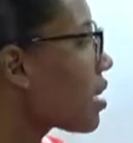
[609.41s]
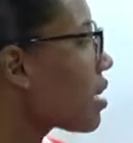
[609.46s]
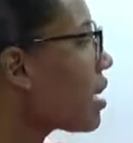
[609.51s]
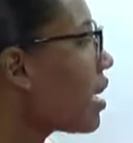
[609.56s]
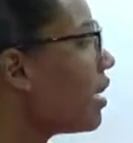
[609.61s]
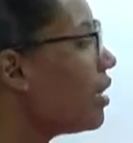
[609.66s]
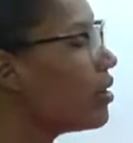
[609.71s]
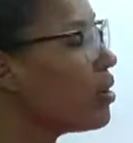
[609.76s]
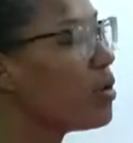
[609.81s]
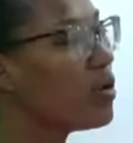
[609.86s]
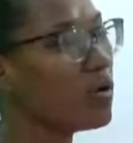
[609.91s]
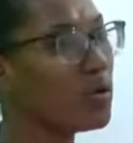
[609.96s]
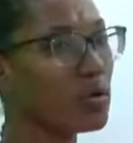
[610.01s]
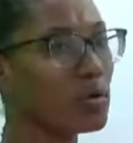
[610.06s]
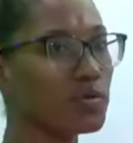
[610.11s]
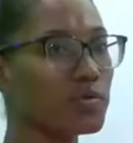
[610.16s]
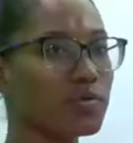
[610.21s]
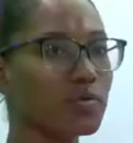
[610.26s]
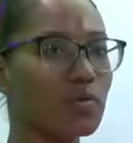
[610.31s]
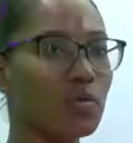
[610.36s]
can
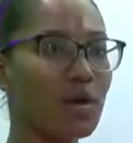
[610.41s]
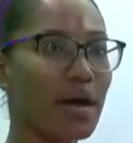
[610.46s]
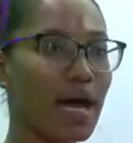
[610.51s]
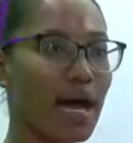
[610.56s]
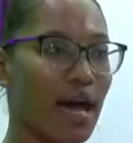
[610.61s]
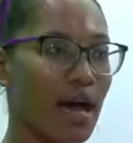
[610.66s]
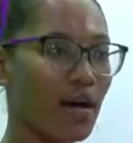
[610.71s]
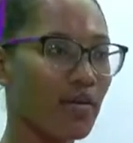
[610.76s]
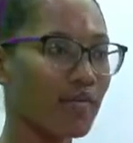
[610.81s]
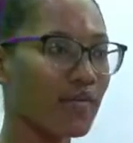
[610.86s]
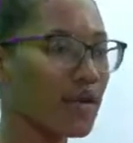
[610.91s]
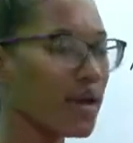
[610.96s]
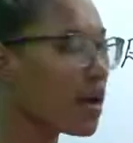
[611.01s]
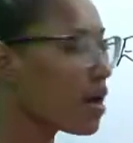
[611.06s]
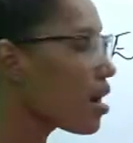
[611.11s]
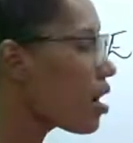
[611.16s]
also have